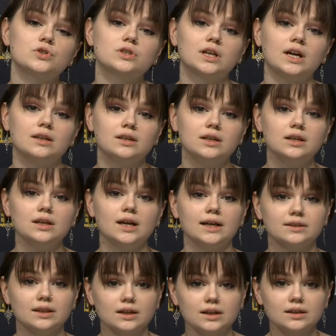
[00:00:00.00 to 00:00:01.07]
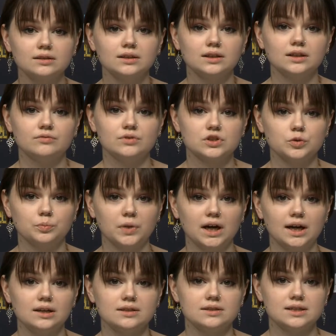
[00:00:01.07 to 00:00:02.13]
role of 10,000
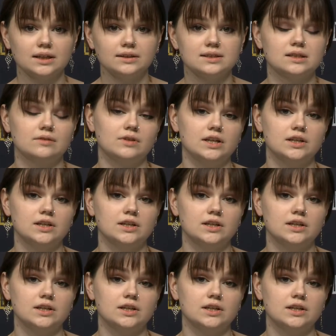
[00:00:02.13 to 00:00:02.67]
people,